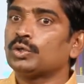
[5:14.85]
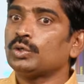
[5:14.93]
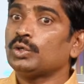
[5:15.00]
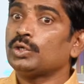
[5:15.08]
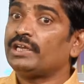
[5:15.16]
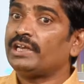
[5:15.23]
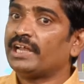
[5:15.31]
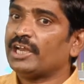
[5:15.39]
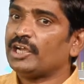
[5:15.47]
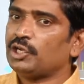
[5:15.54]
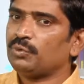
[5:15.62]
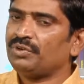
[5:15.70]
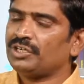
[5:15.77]
negative
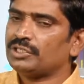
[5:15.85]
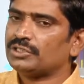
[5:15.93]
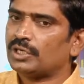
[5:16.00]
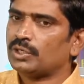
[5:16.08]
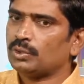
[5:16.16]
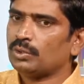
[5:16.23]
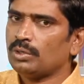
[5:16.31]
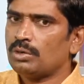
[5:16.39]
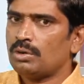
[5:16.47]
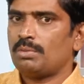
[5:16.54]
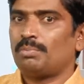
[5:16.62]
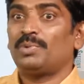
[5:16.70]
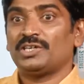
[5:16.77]
integer to
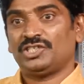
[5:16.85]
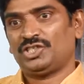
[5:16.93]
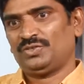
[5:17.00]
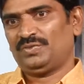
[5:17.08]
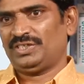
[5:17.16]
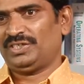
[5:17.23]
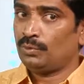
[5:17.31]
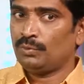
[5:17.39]
positive integer.